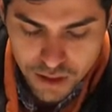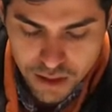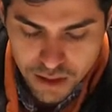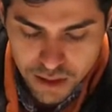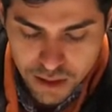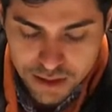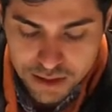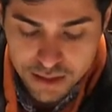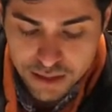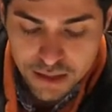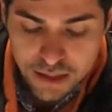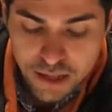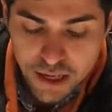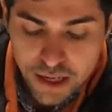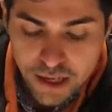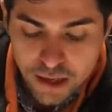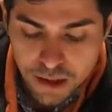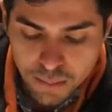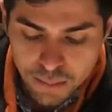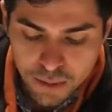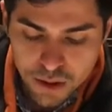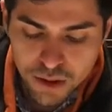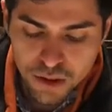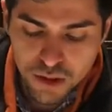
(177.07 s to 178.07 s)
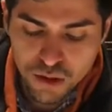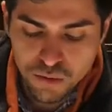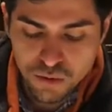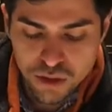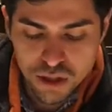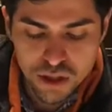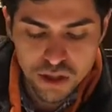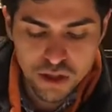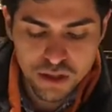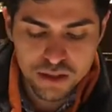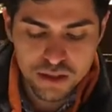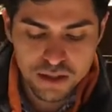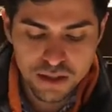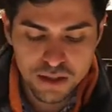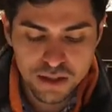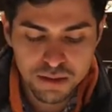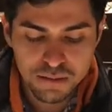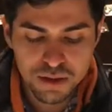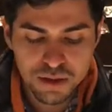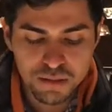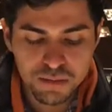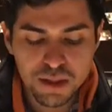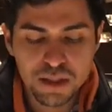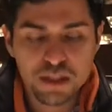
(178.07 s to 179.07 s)
its innate ability which causes
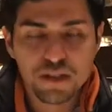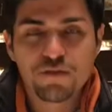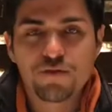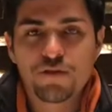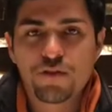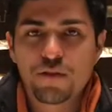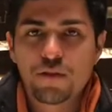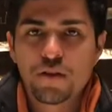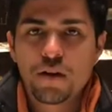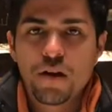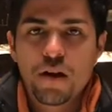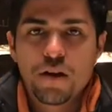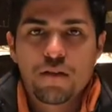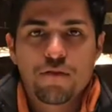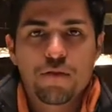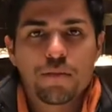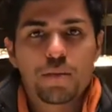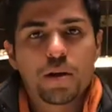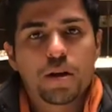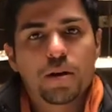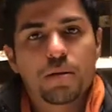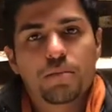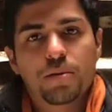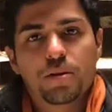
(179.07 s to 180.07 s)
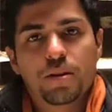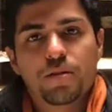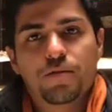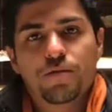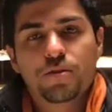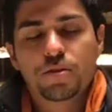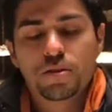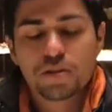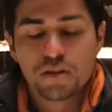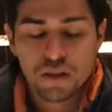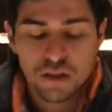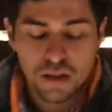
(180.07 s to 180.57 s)
him to be different from the unbelievers.